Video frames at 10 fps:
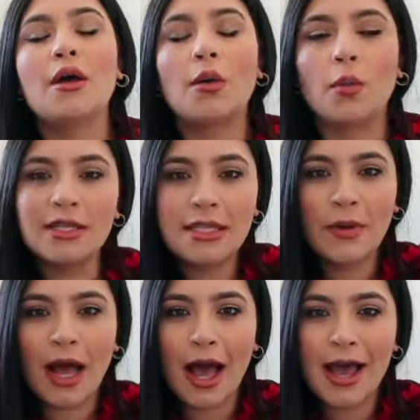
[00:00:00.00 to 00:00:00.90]
What's
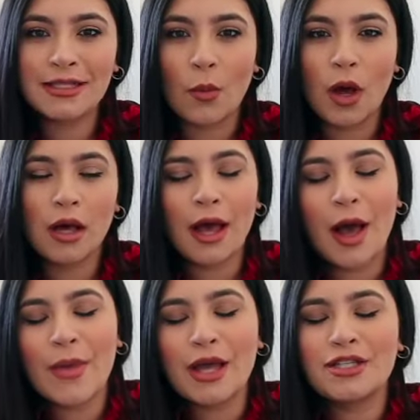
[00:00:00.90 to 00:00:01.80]
up, guys?
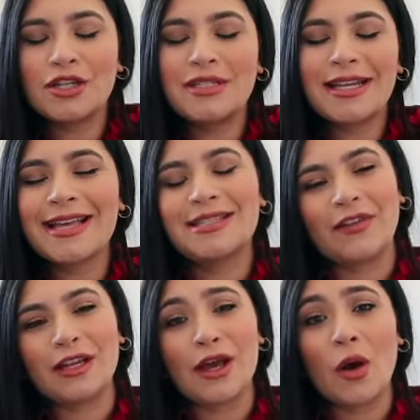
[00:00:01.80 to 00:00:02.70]
Welcome to today's
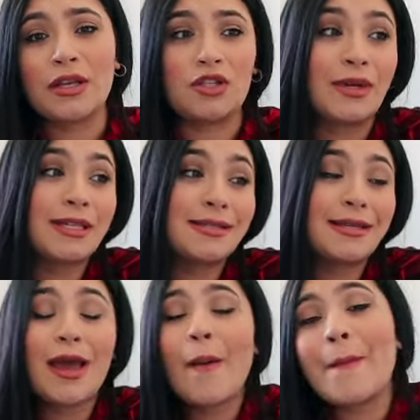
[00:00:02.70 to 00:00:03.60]
video. As you can
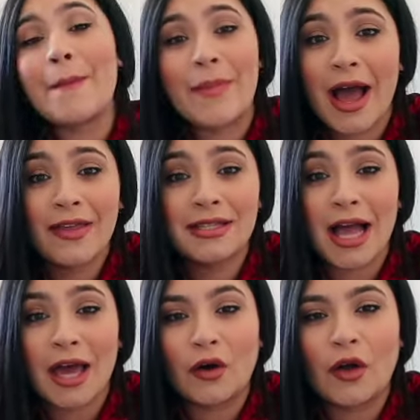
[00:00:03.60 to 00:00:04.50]
see by the
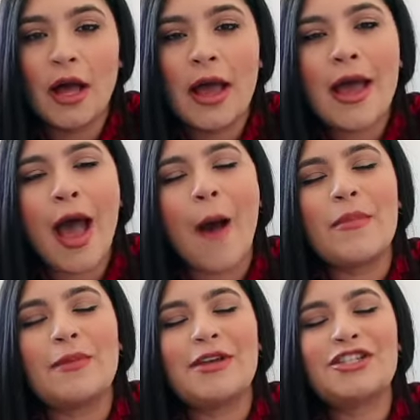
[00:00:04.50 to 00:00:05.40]
title, I'm
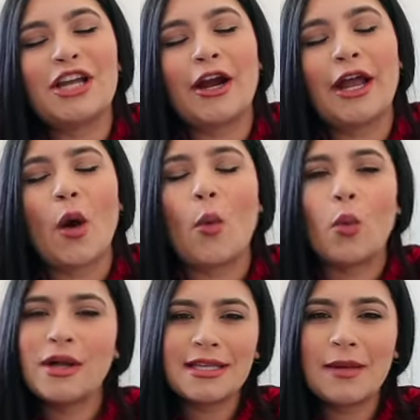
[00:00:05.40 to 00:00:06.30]
gonna be sharing
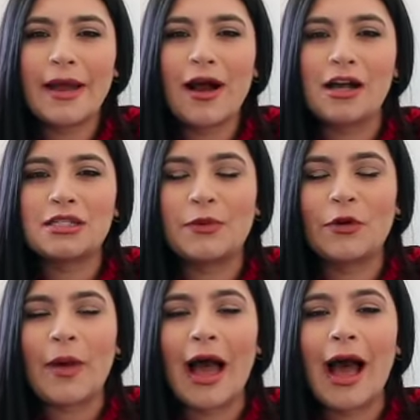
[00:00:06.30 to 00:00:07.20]
what's in my
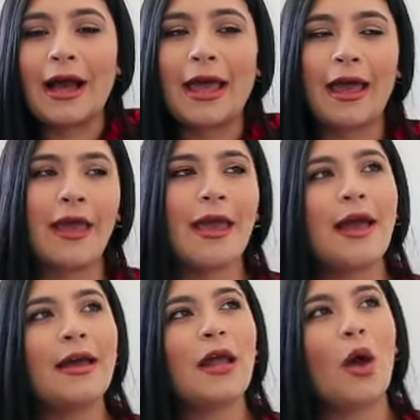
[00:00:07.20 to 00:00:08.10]
hospital bag
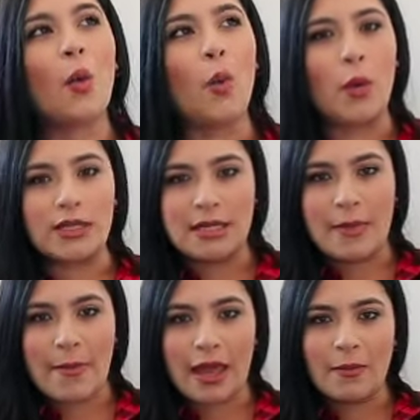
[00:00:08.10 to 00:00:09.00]
and what's in
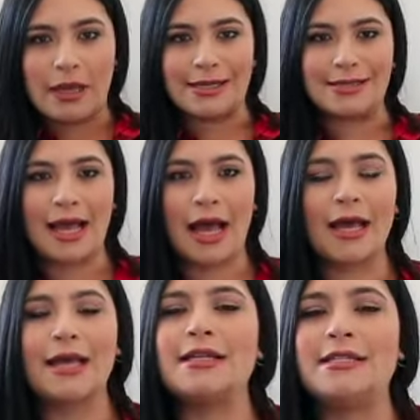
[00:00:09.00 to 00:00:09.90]
my baby's
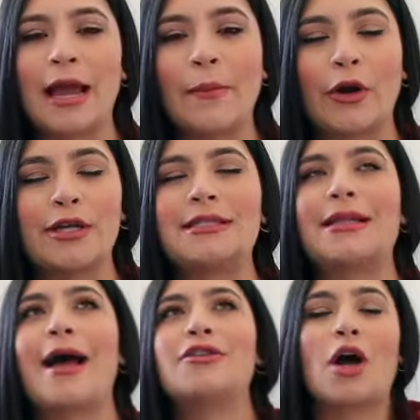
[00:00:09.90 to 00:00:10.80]
diaper
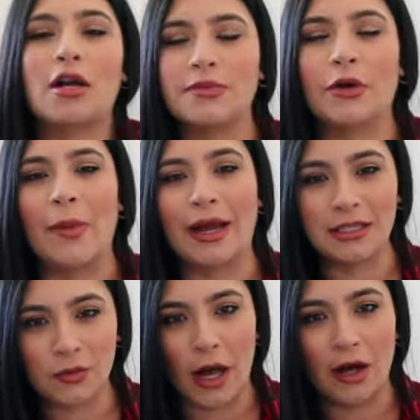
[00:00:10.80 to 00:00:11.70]
slash hospital bag
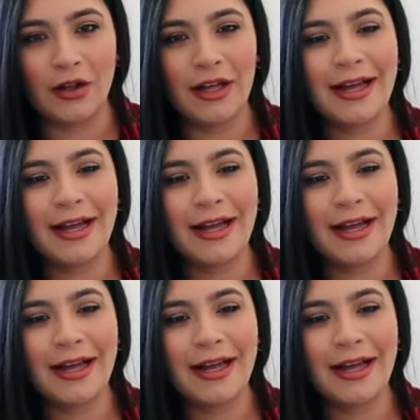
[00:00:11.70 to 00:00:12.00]
as well.